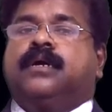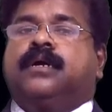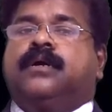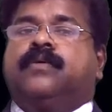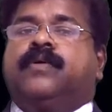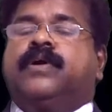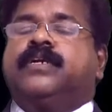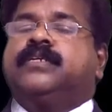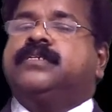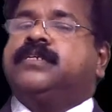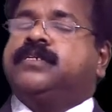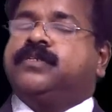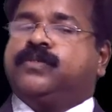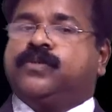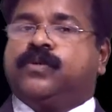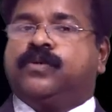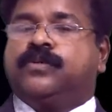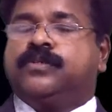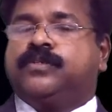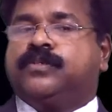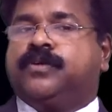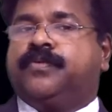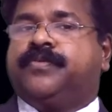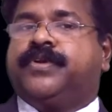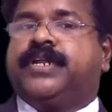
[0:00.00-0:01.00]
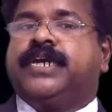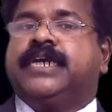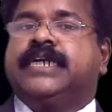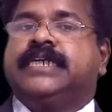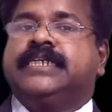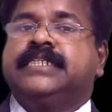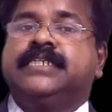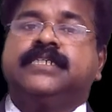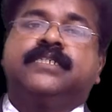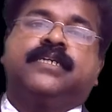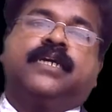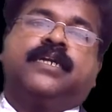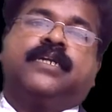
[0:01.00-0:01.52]
What is the source of
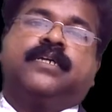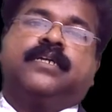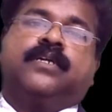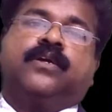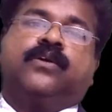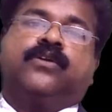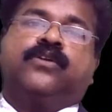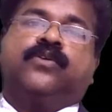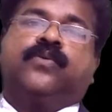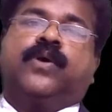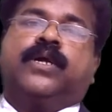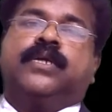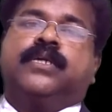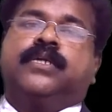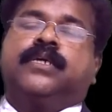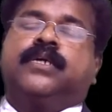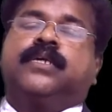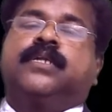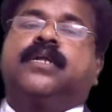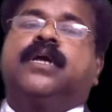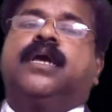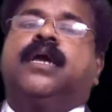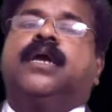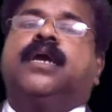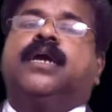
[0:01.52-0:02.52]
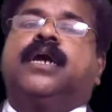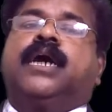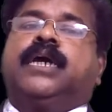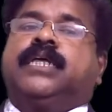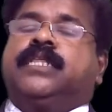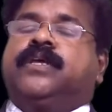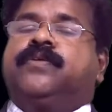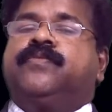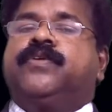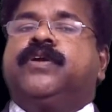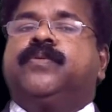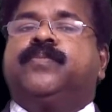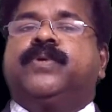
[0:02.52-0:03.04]
taking this underground water?
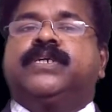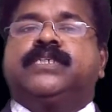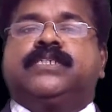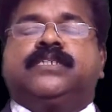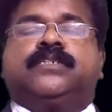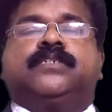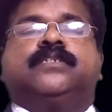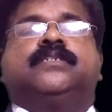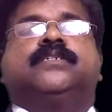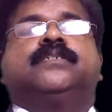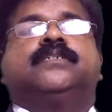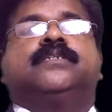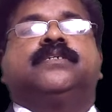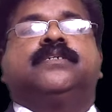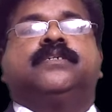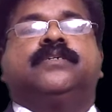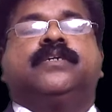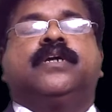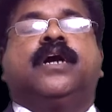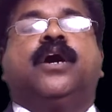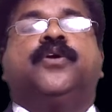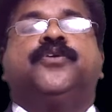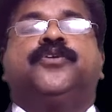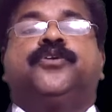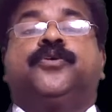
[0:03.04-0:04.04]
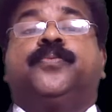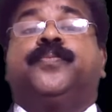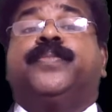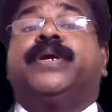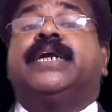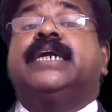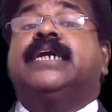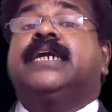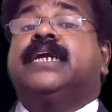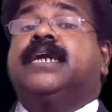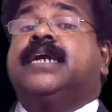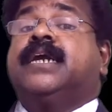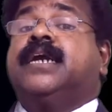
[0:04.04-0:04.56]
Either we must have to
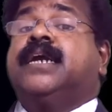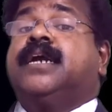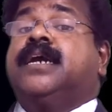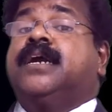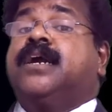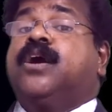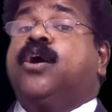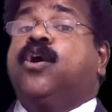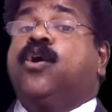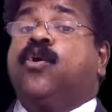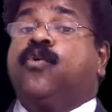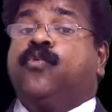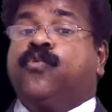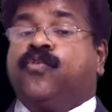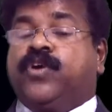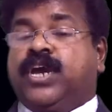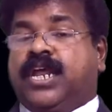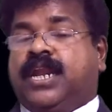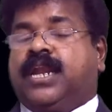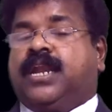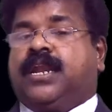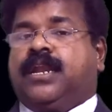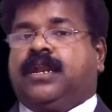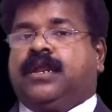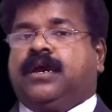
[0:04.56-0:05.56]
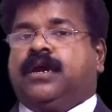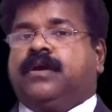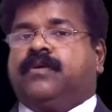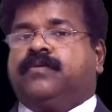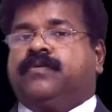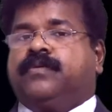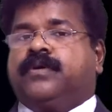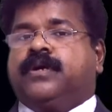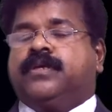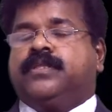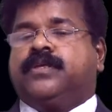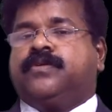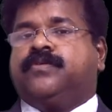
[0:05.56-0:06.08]
make a well,
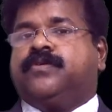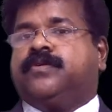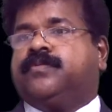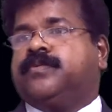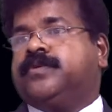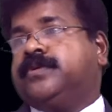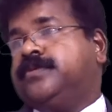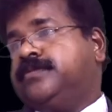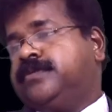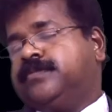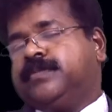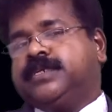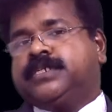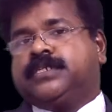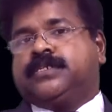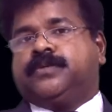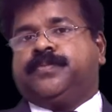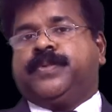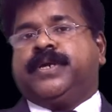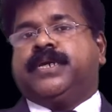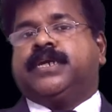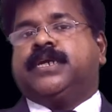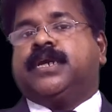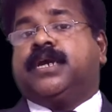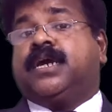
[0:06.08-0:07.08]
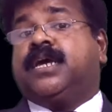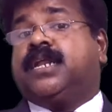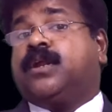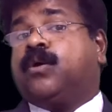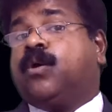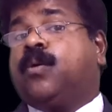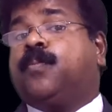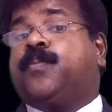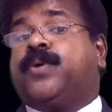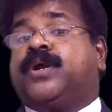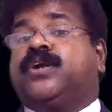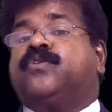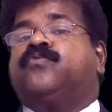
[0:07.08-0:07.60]
either we must make an
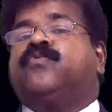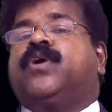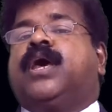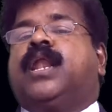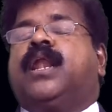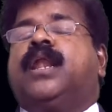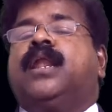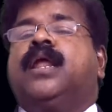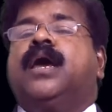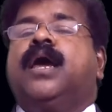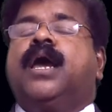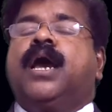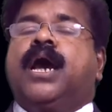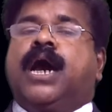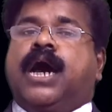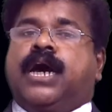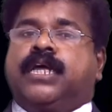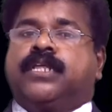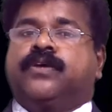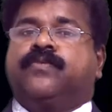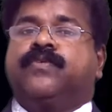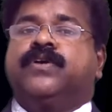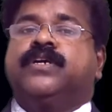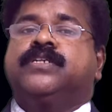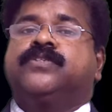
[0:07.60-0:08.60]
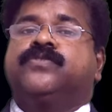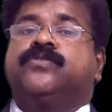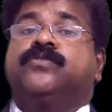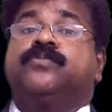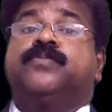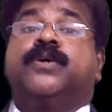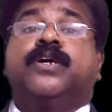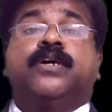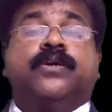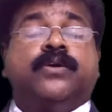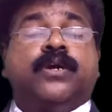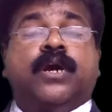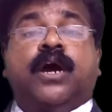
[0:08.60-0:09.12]
open well, otherwise you
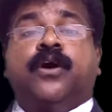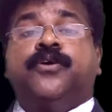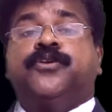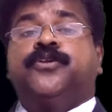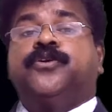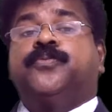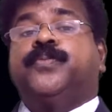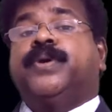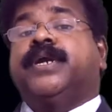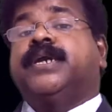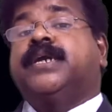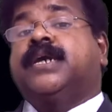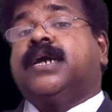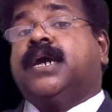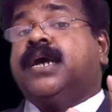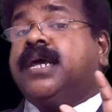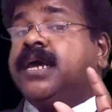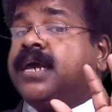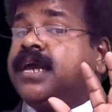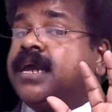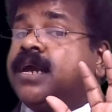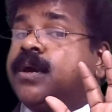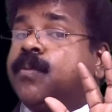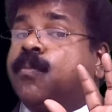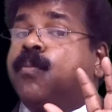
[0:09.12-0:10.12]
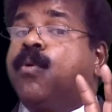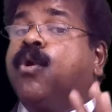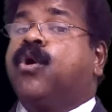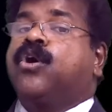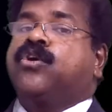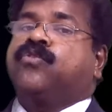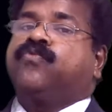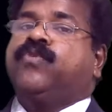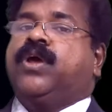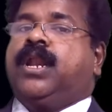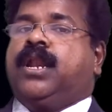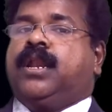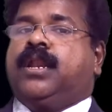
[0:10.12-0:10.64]
have to make a
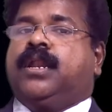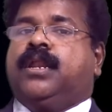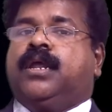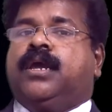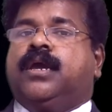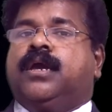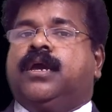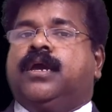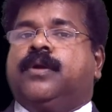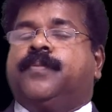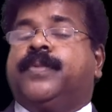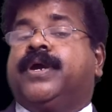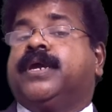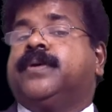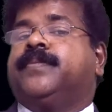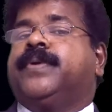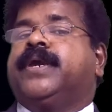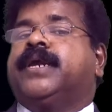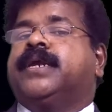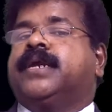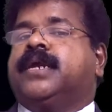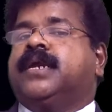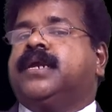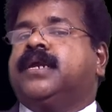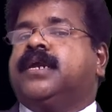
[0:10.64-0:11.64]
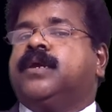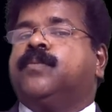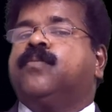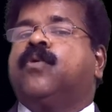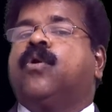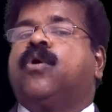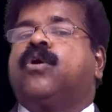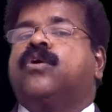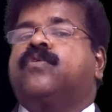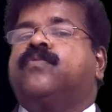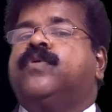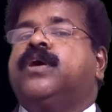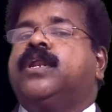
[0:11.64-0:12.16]
bore well. By making a
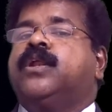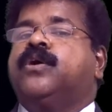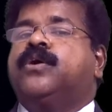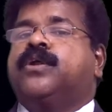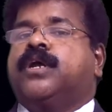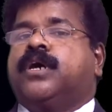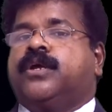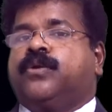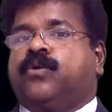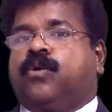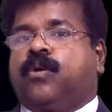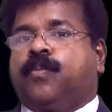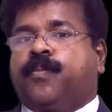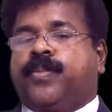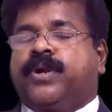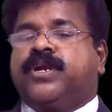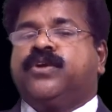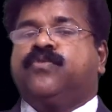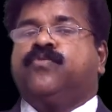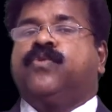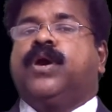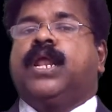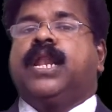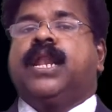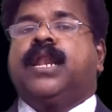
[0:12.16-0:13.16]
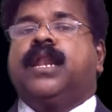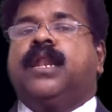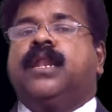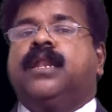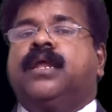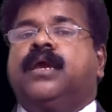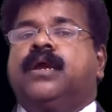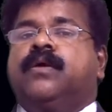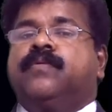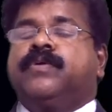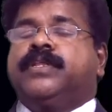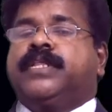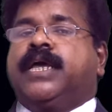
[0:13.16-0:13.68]
bore well or an open well,
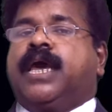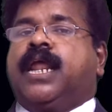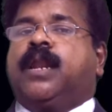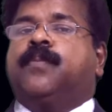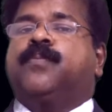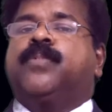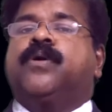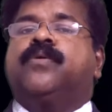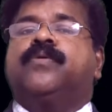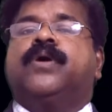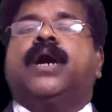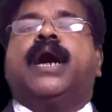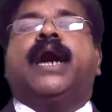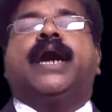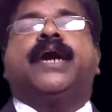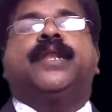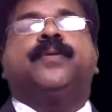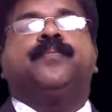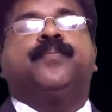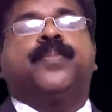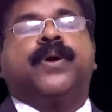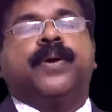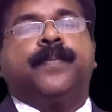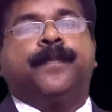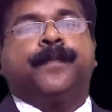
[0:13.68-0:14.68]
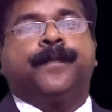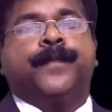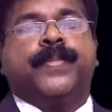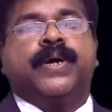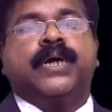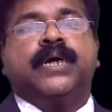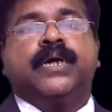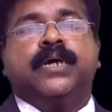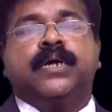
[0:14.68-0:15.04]
with the help of hand pump,